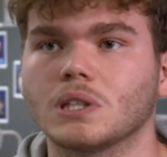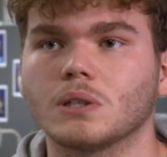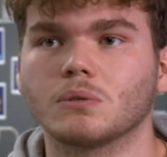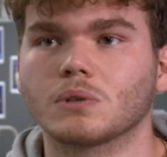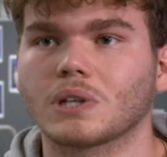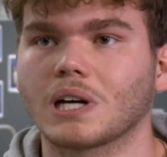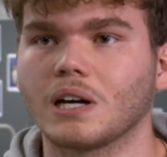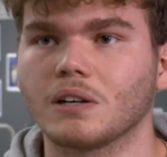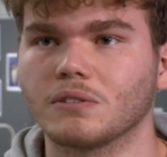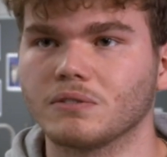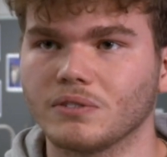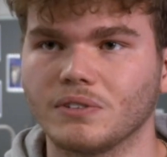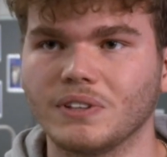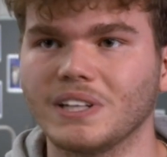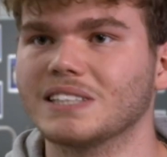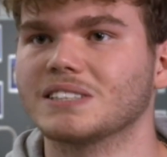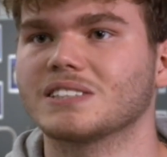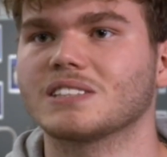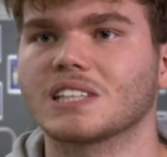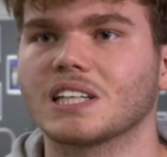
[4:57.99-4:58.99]
kind of
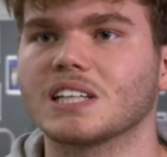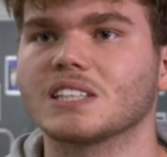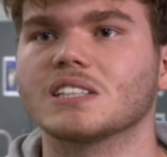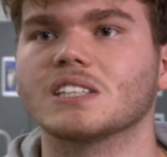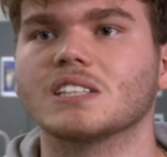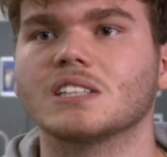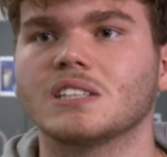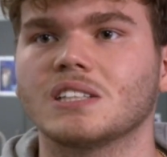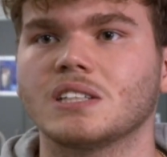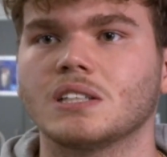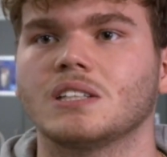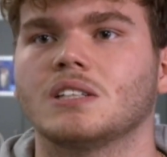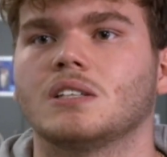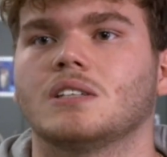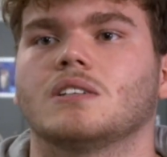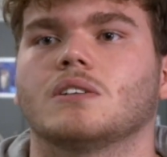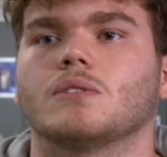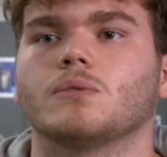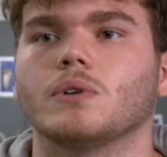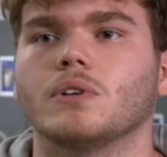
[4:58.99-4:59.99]
knits together
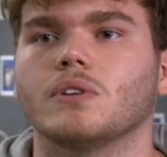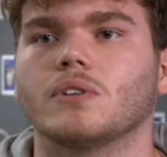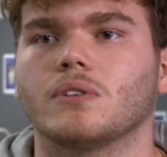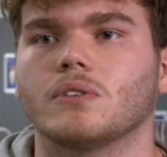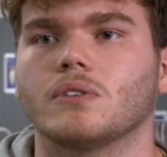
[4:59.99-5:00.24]
with